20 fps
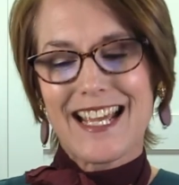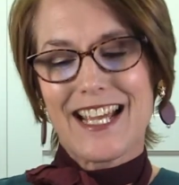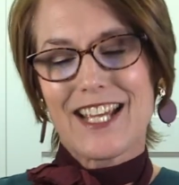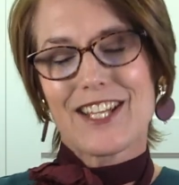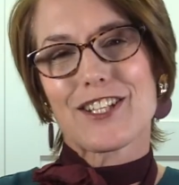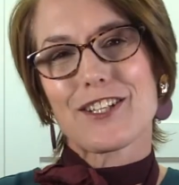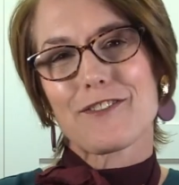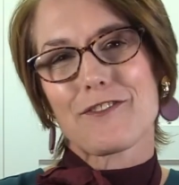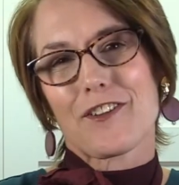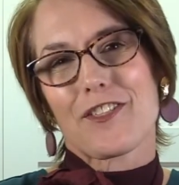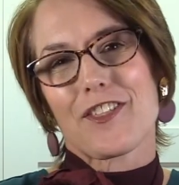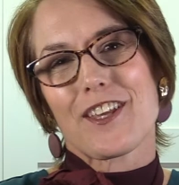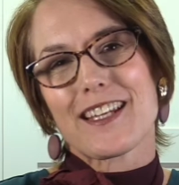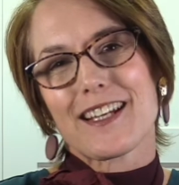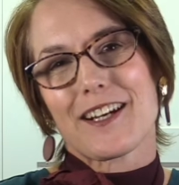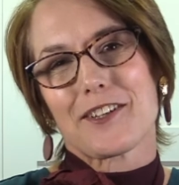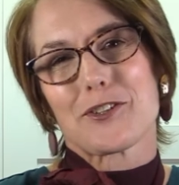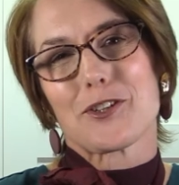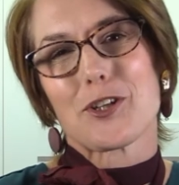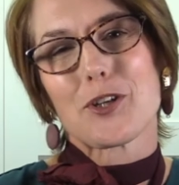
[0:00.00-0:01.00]
You know, if I think
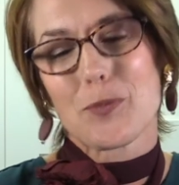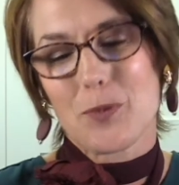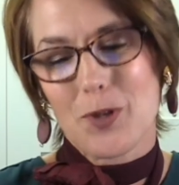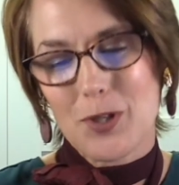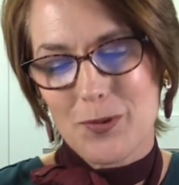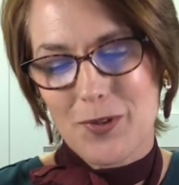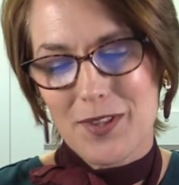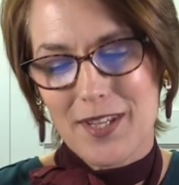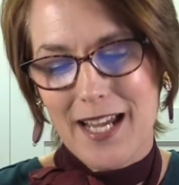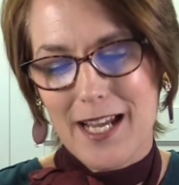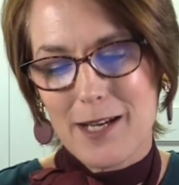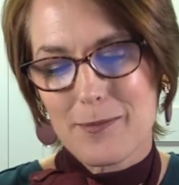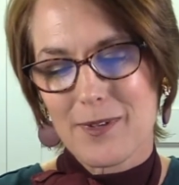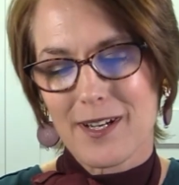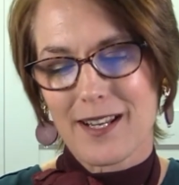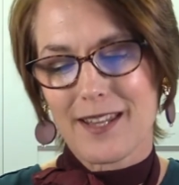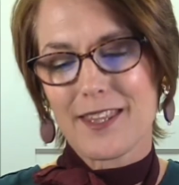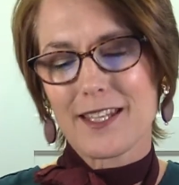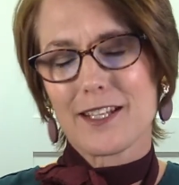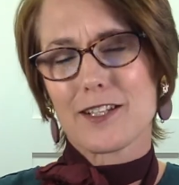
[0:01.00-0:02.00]
how God worked with
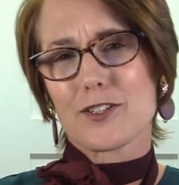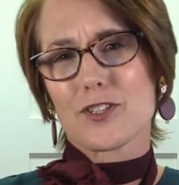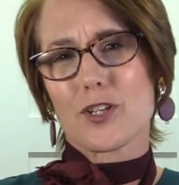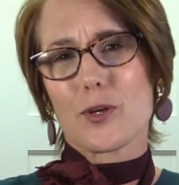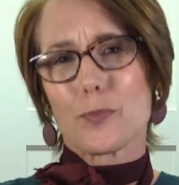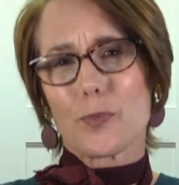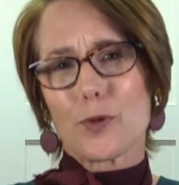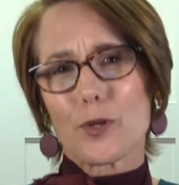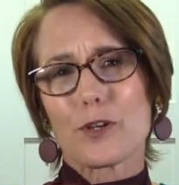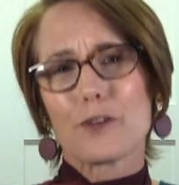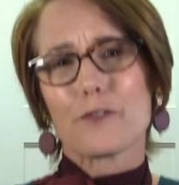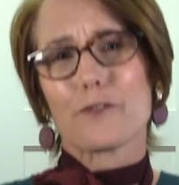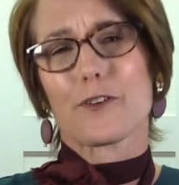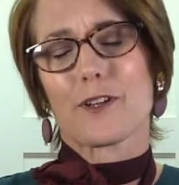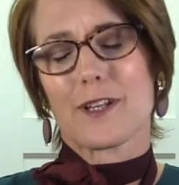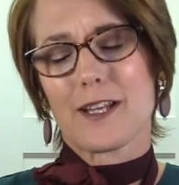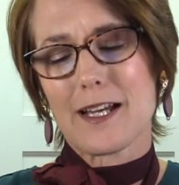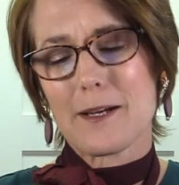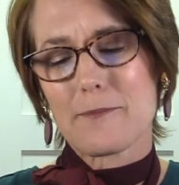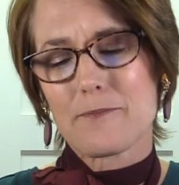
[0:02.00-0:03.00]
Abraham, I think it's so beautiful.